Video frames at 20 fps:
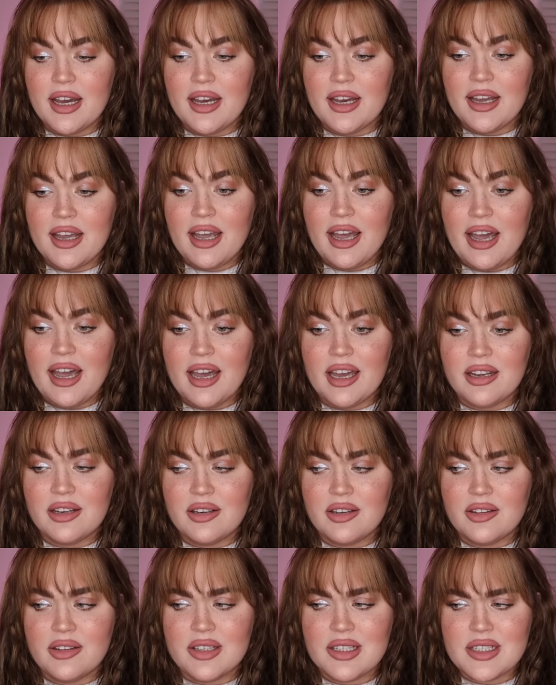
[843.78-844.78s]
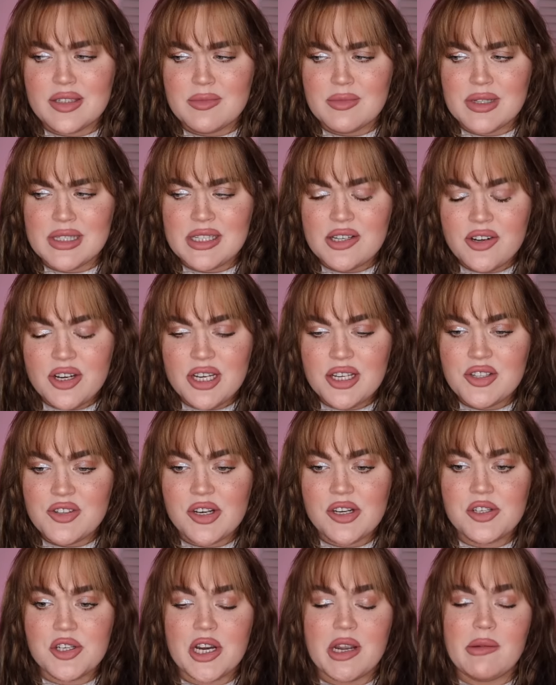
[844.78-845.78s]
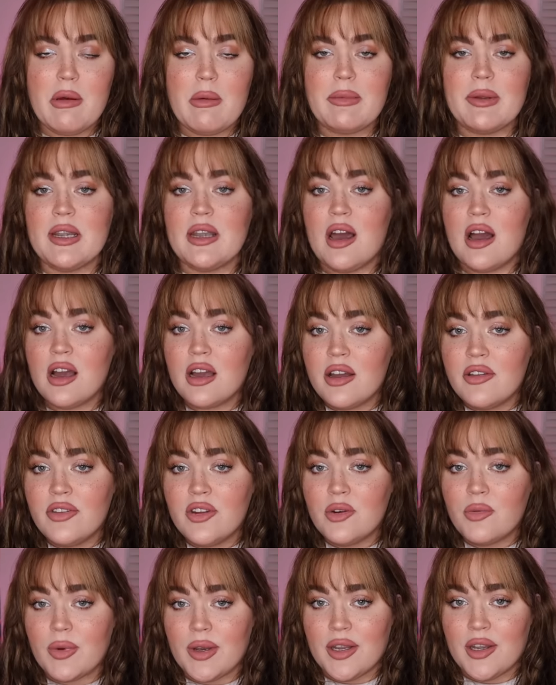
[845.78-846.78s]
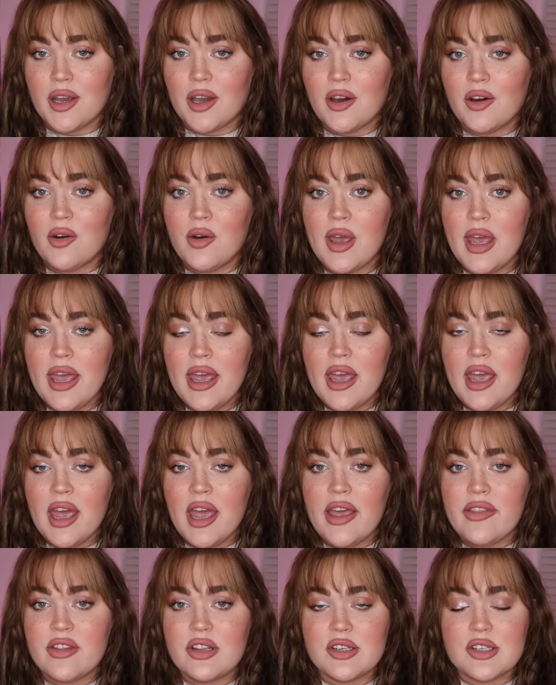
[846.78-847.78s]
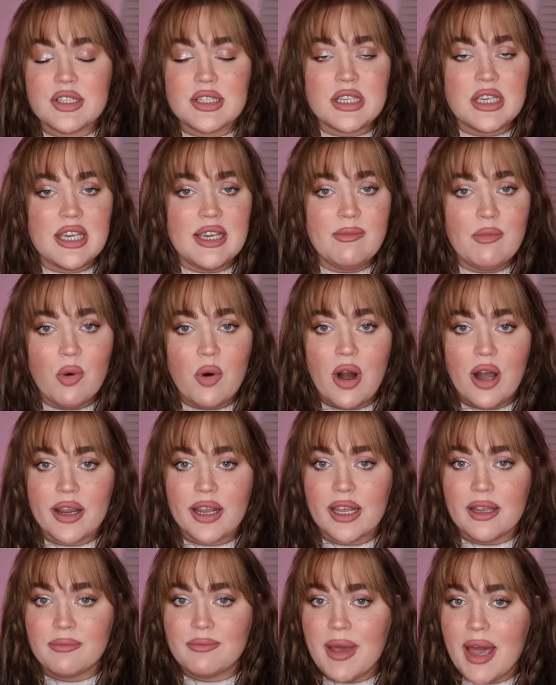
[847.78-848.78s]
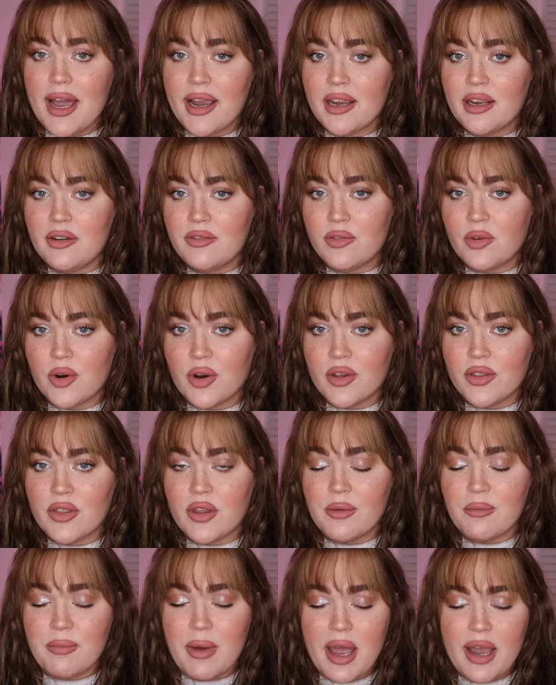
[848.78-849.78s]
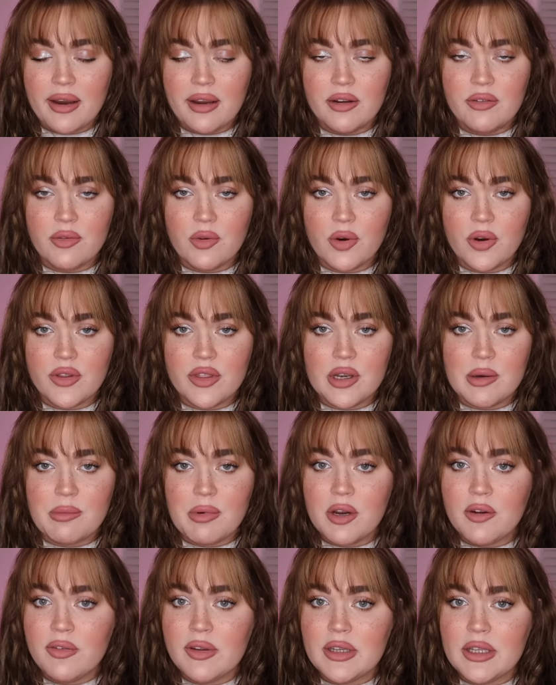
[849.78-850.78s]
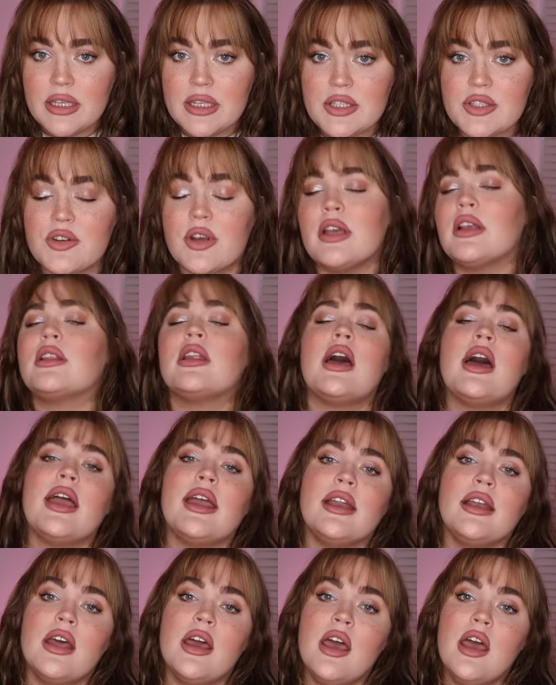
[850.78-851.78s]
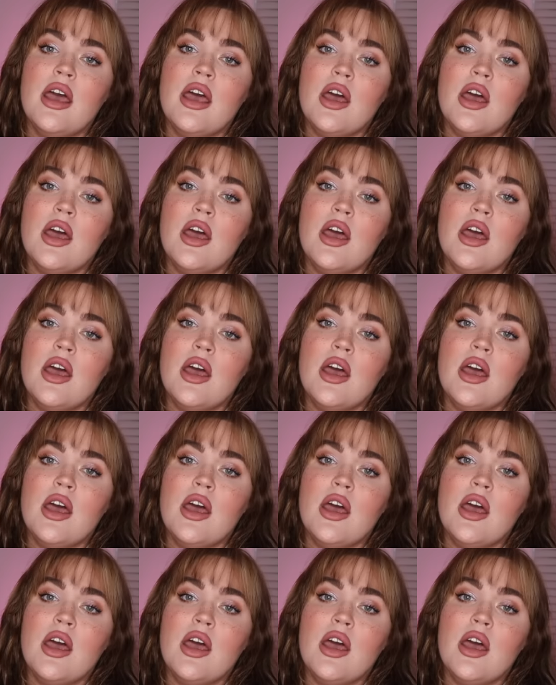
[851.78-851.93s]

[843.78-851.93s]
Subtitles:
had this mysterious stranger come up and knock on their window and then just keep walking back and forth and back and forth in a perfectly straight line